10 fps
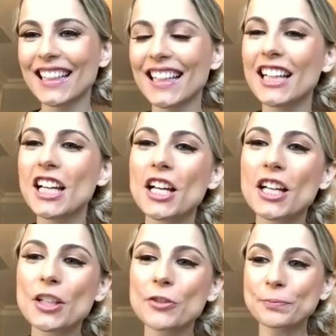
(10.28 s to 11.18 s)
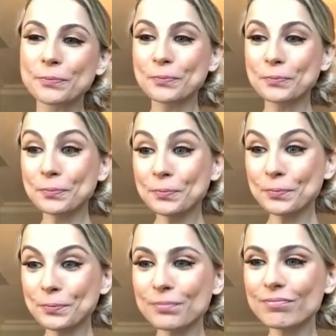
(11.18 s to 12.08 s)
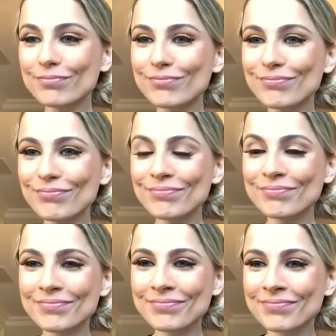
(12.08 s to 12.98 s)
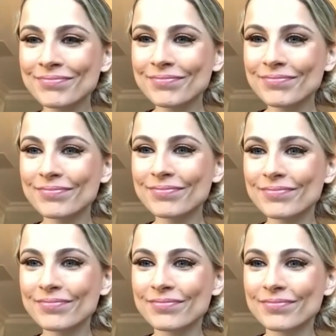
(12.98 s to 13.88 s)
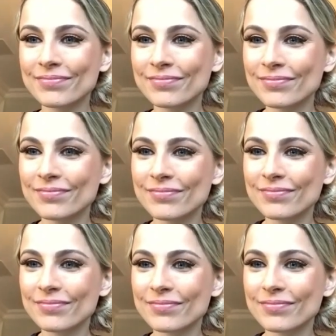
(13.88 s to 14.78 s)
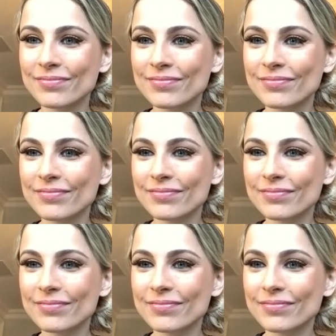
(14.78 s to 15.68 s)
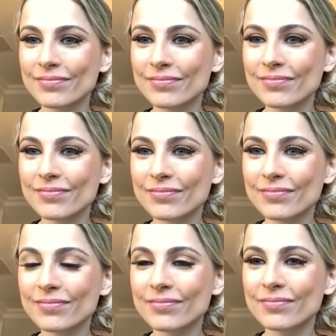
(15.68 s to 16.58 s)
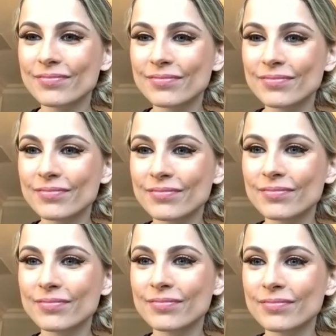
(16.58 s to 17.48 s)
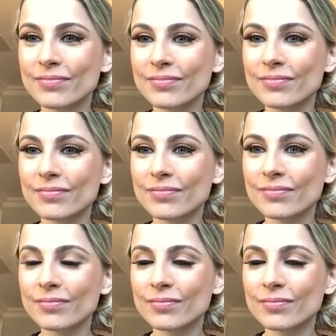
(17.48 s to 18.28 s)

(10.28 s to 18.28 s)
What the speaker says: (not speaking)